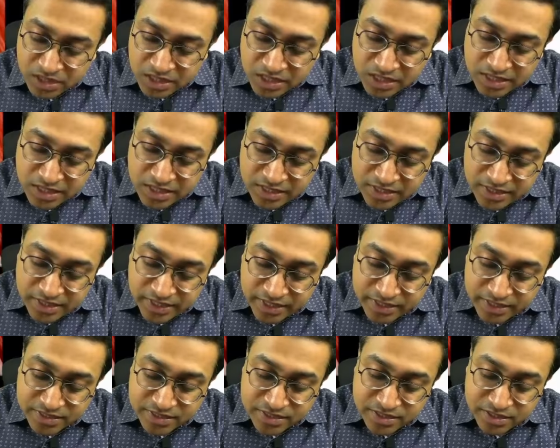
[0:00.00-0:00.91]

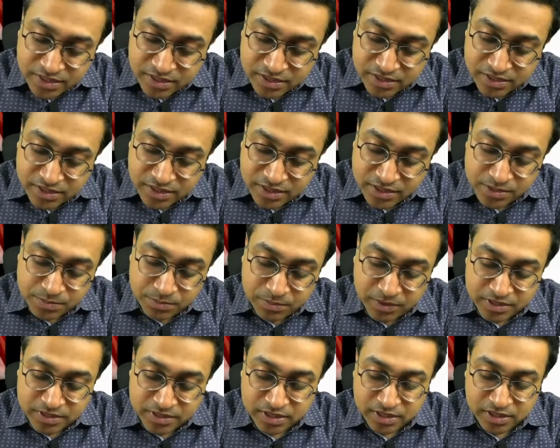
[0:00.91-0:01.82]
Next, this
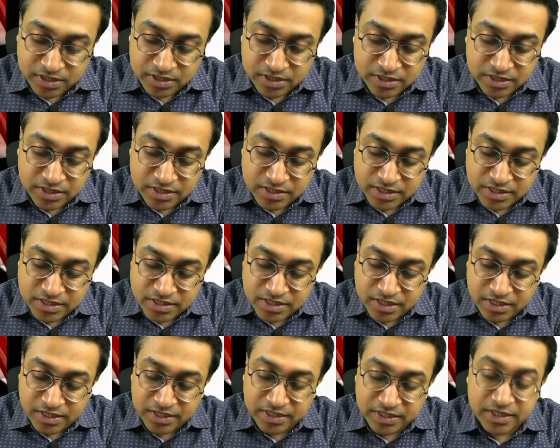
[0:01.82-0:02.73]
muscle, this is the
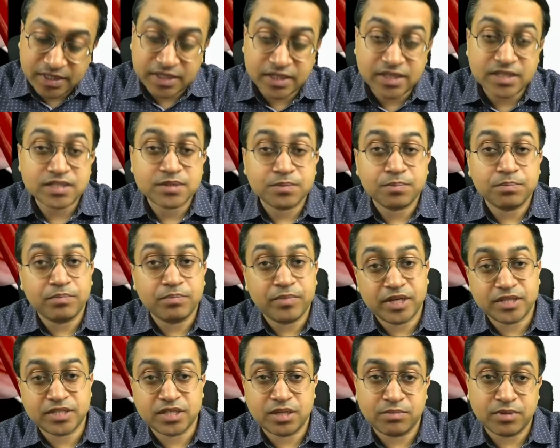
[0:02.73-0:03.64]
teres major
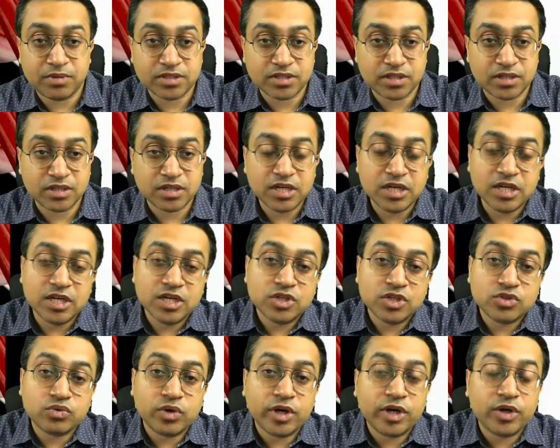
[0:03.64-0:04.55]
muscle. So I
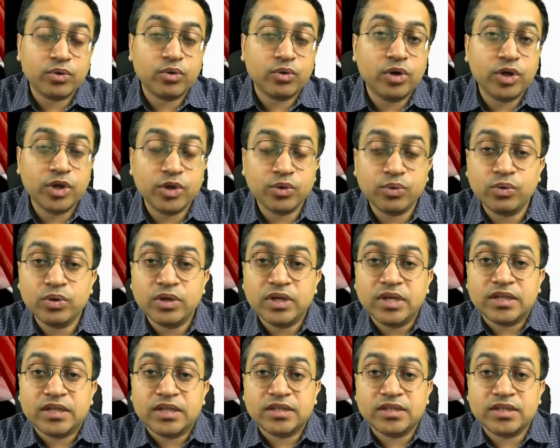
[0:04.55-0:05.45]
told you
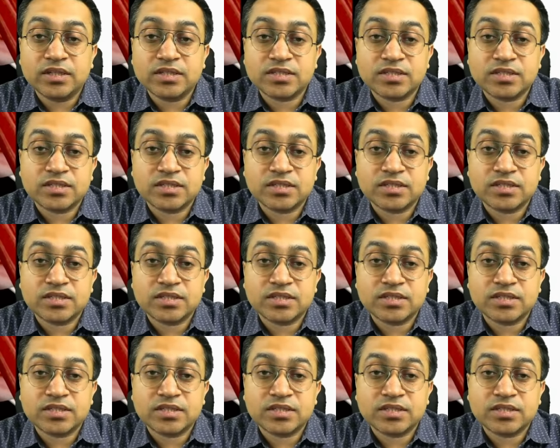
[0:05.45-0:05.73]
This